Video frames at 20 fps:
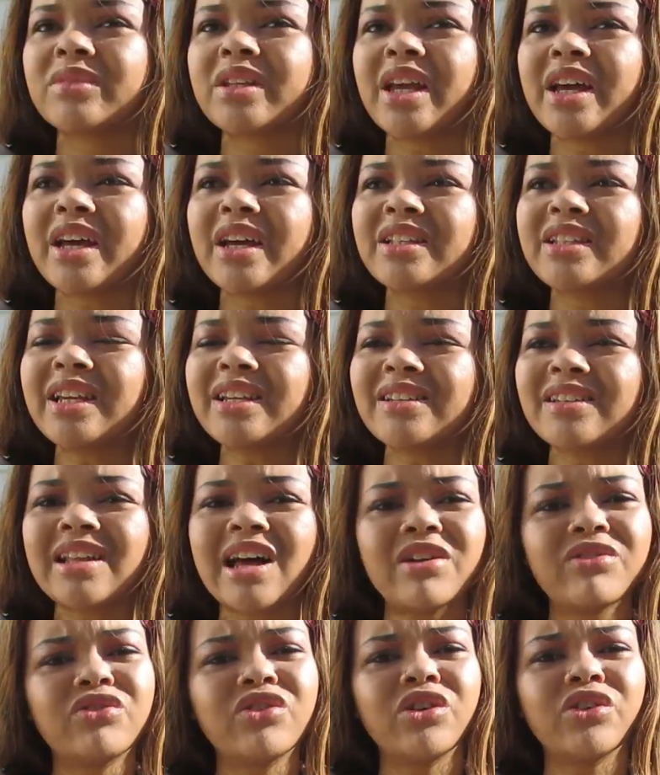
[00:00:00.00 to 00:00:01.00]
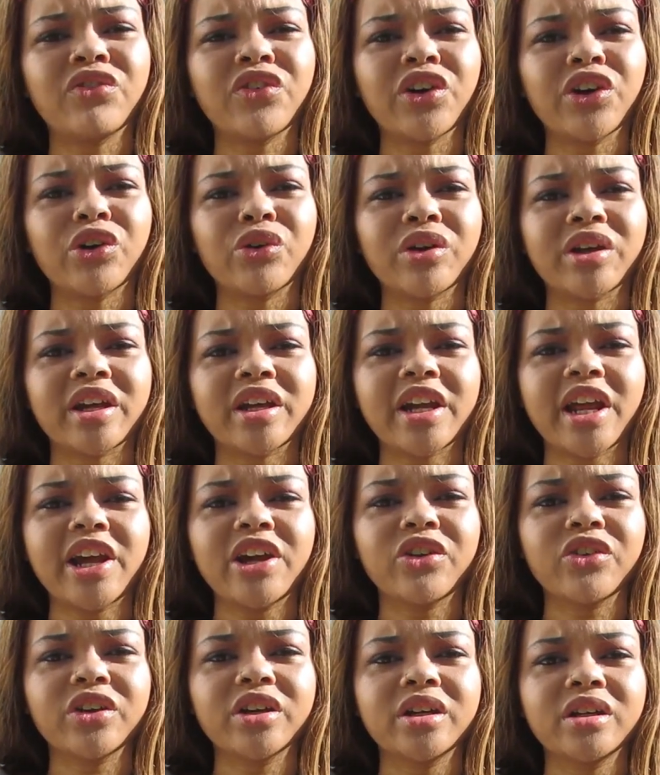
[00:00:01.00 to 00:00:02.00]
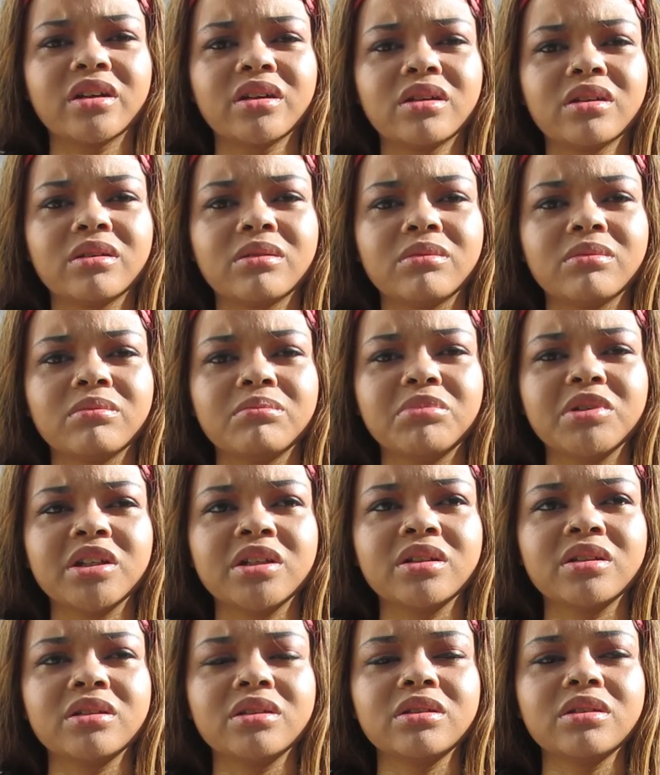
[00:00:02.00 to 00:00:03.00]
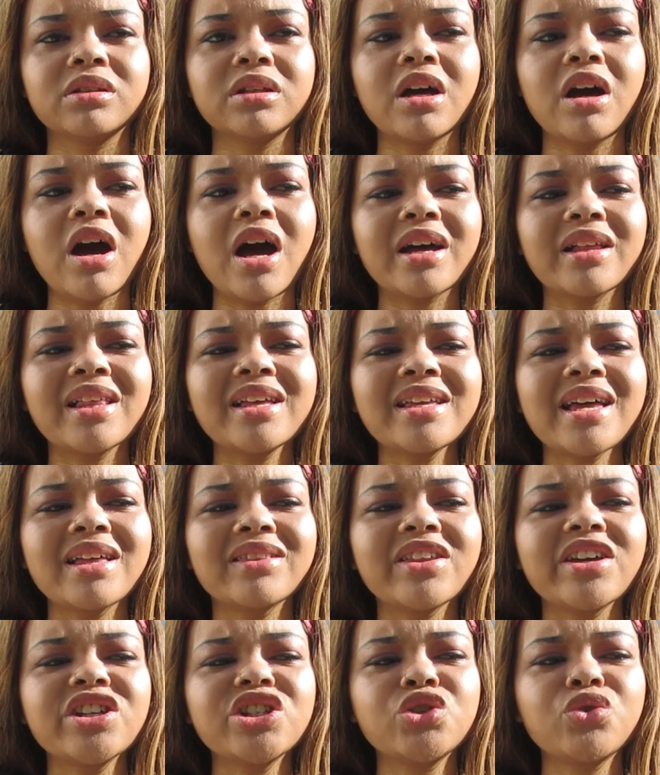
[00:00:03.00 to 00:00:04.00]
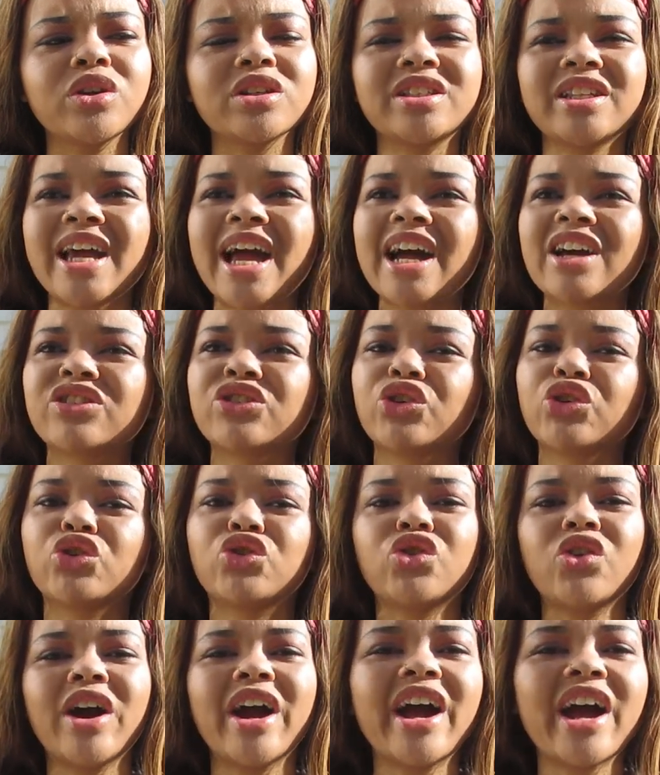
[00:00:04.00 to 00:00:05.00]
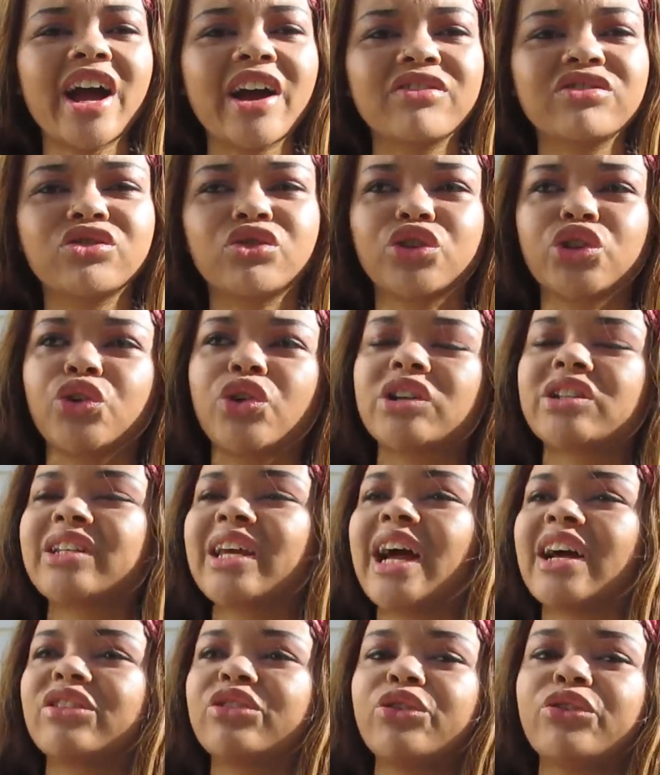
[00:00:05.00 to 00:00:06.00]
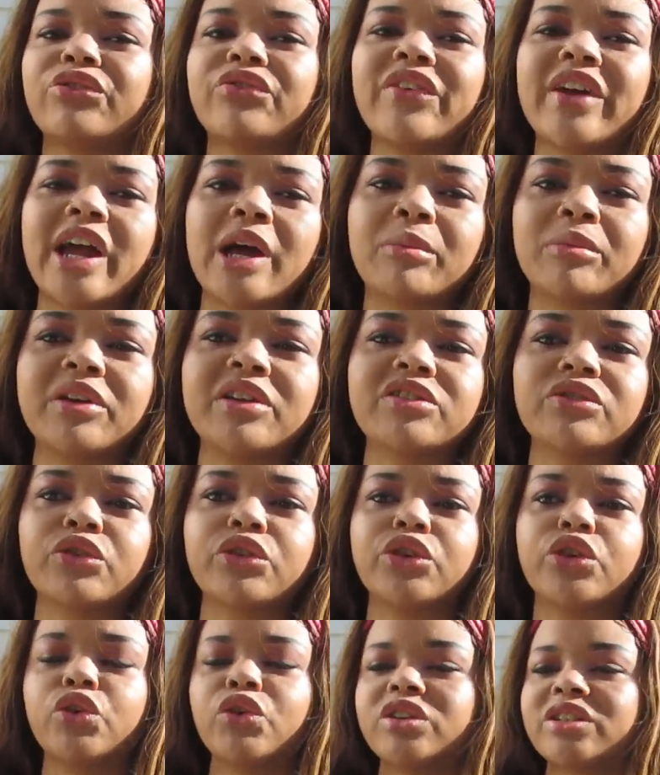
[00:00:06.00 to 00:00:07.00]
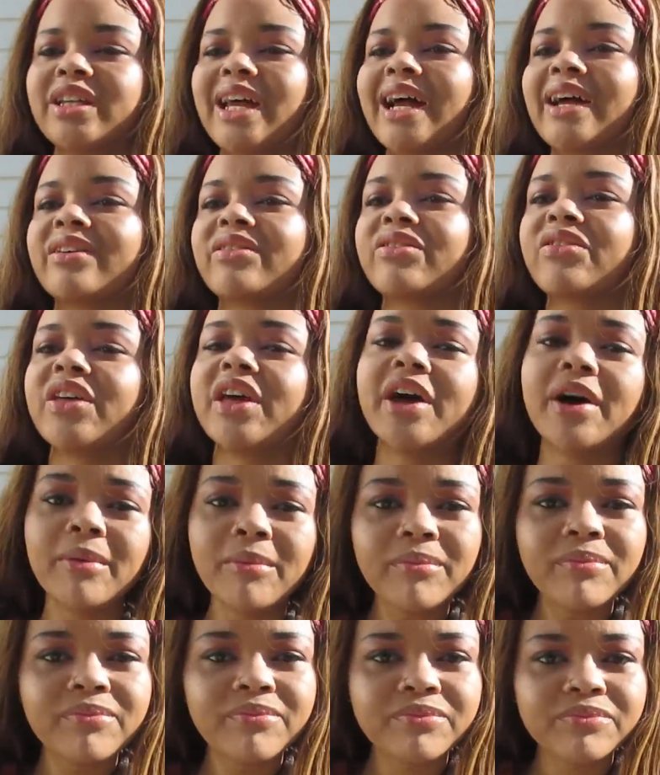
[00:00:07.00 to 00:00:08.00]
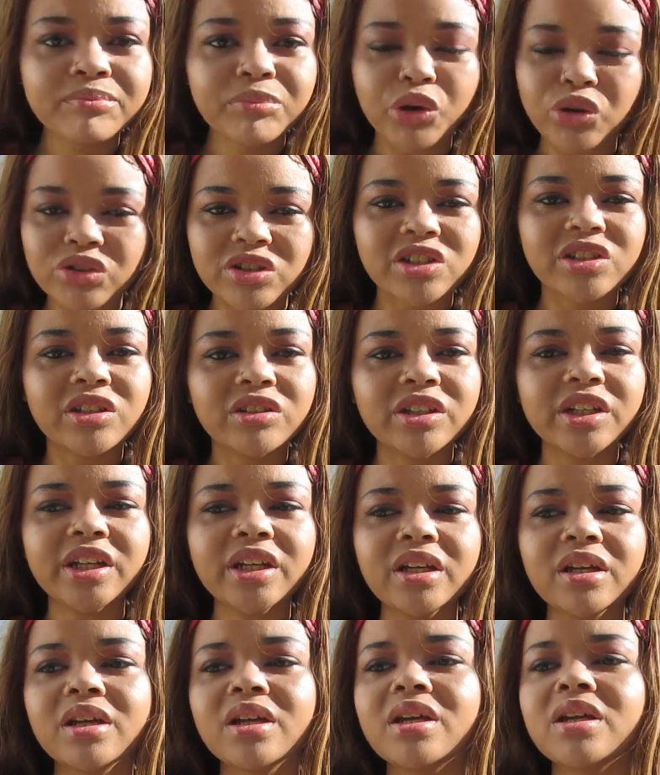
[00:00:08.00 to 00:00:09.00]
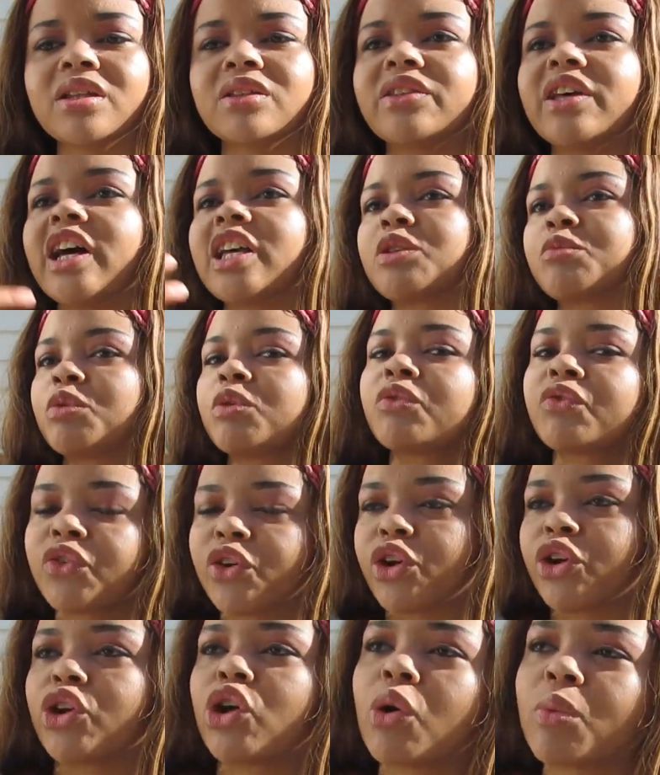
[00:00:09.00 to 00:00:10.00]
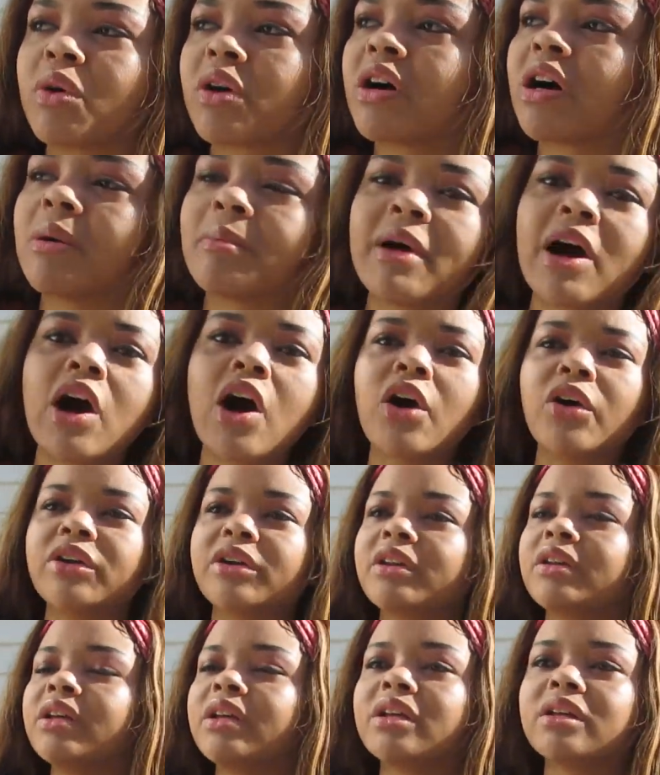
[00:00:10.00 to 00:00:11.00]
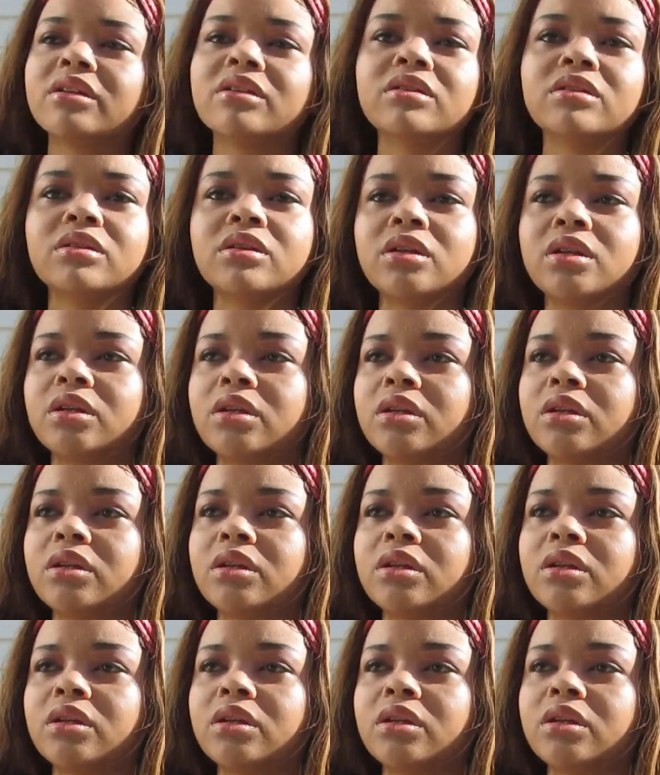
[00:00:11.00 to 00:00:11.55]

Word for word: Yeah, it takes a lot for a Virgo to get angry. But unless, unless you attack their craft or you attack their families or you attack them personally, that's when Virgo will come out and